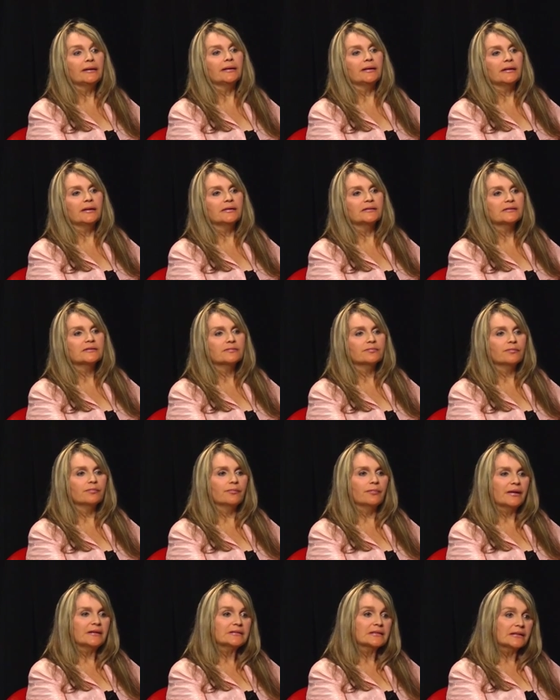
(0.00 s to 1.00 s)
he is
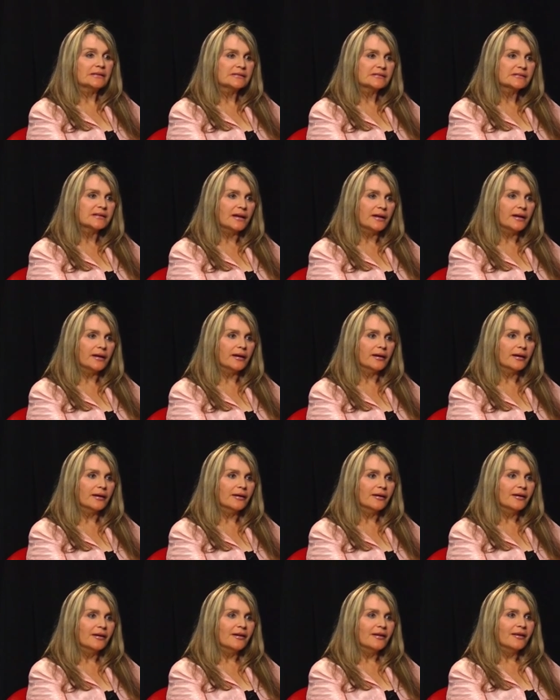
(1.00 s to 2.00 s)
basically saying
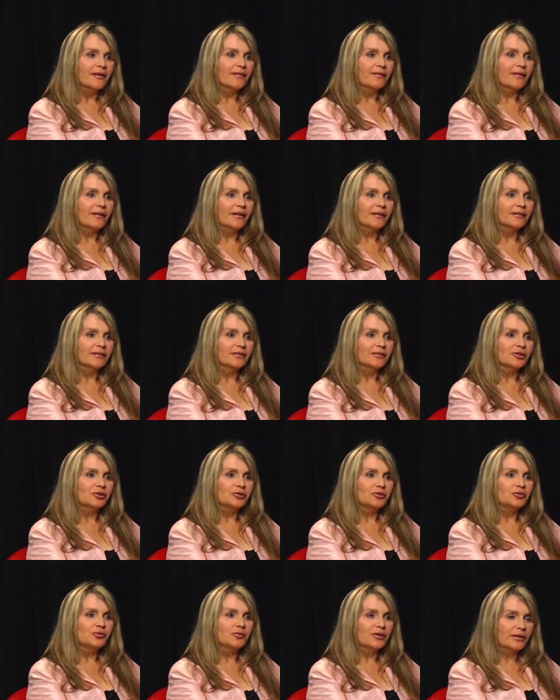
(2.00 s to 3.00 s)
that
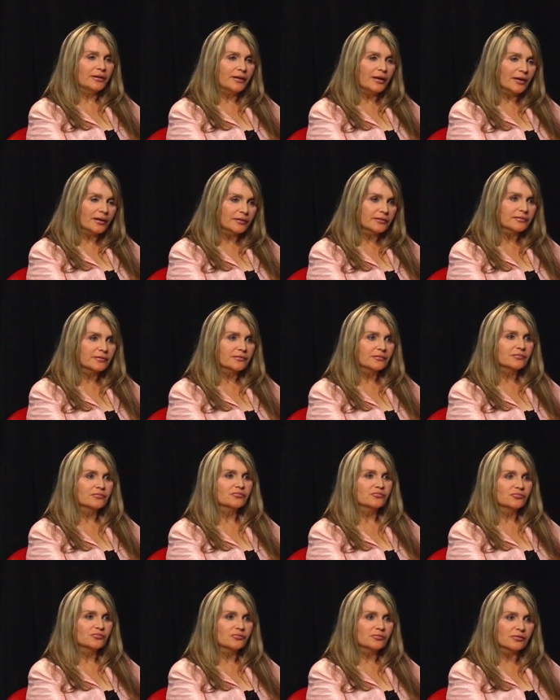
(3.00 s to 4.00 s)
you can get
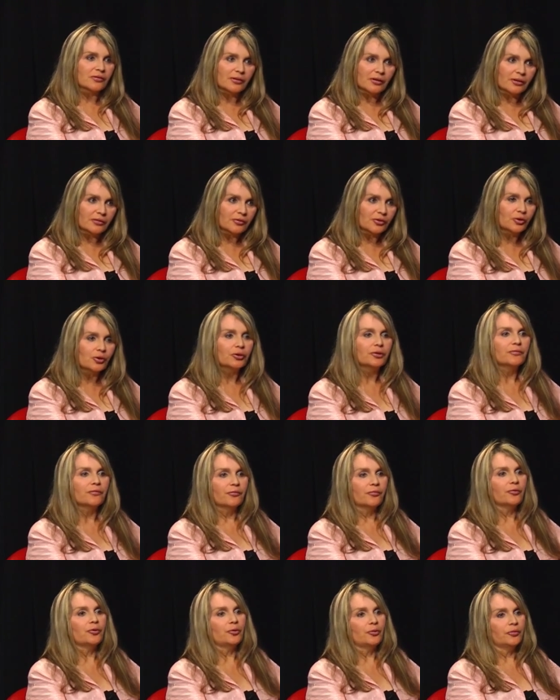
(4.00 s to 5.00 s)
good
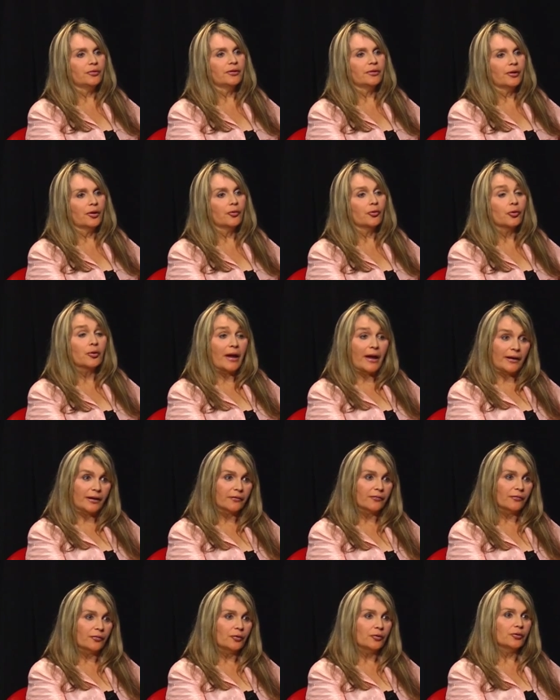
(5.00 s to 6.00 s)
food,
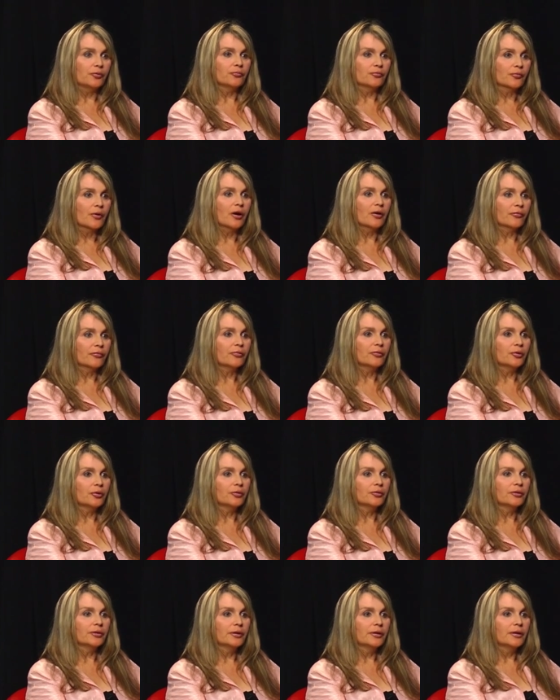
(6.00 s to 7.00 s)
organic food, and raw
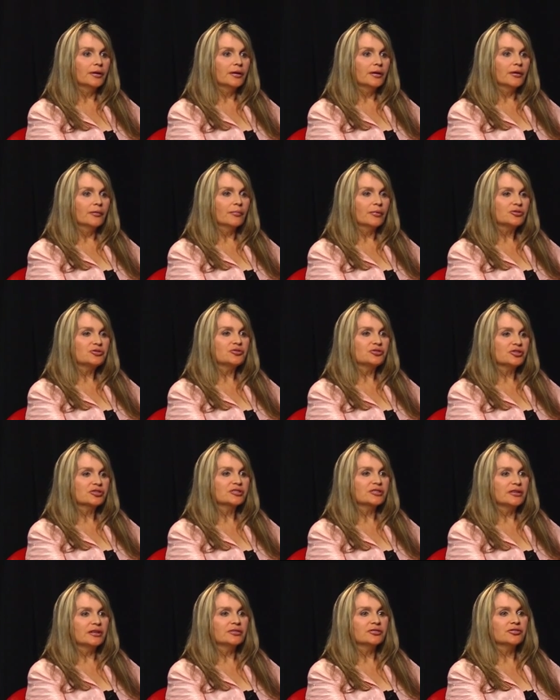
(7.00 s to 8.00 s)
food, but you
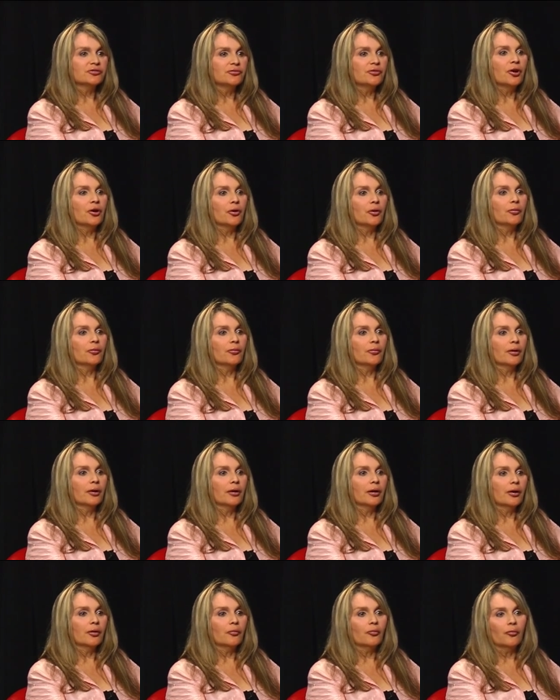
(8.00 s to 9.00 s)
just need to know
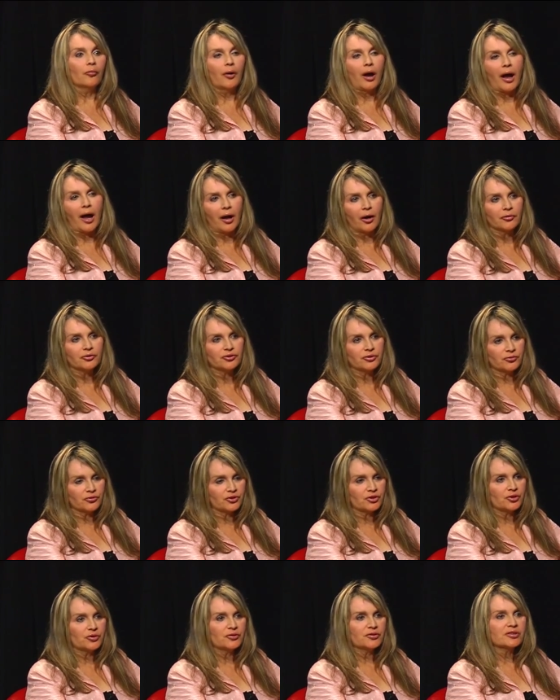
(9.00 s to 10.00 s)
how to
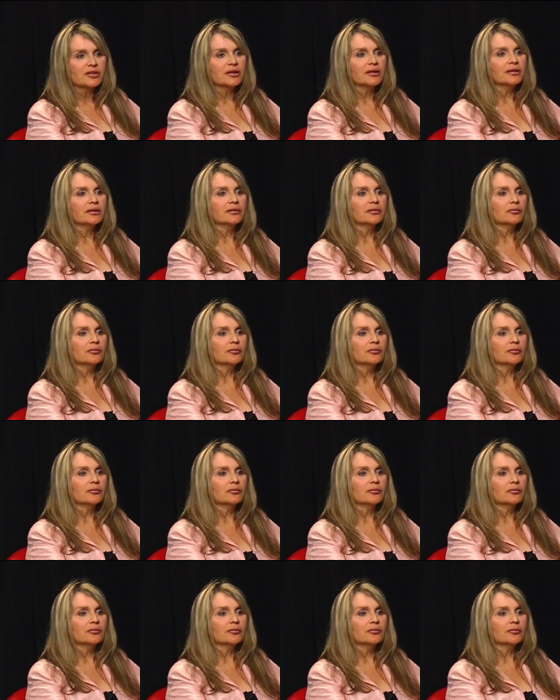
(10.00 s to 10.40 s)
choose it.